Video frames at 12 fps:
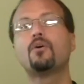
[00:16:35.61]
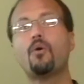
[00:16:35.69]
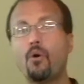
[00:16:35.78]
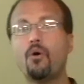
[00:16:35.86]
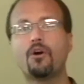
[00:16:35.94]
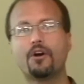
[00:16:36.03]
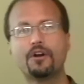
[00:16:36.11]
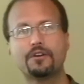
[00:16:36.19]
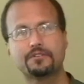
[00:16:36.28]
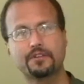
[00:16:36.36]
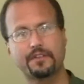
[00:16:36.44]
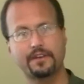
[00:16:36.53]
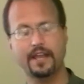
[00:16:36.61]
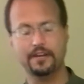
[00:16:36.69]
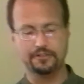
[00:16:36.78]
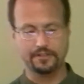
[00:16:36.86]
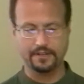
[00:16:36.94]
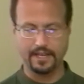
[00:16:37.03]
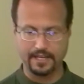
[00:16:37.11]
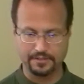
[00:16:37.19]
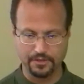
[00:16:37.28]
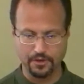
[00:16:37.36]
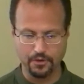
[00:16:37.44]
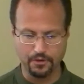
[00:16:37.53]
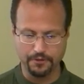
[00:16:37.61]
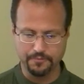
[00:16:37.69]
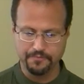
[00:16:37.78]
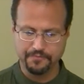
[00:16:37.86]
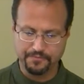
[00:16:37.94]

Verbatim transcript: or to the nation as a whole.